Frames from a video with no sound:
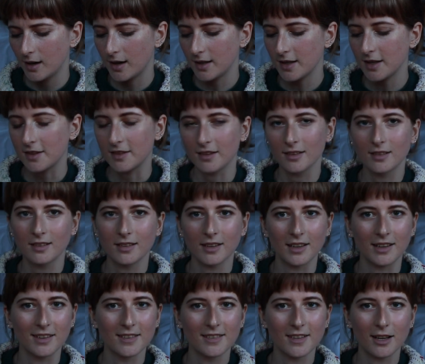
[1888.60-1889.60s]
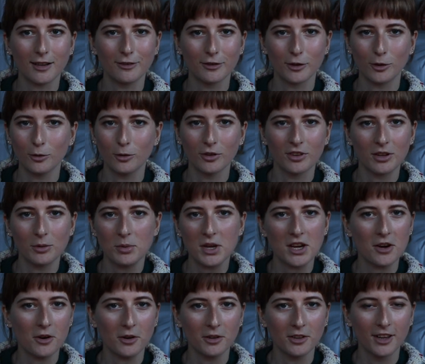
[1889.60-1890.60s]
think this in itself could also
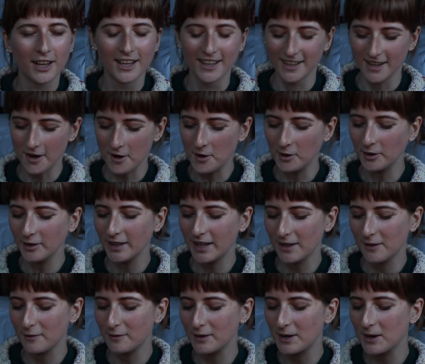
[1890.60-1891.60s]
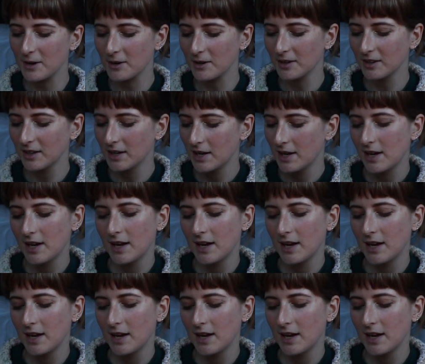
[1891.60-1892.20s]
be a whole other video,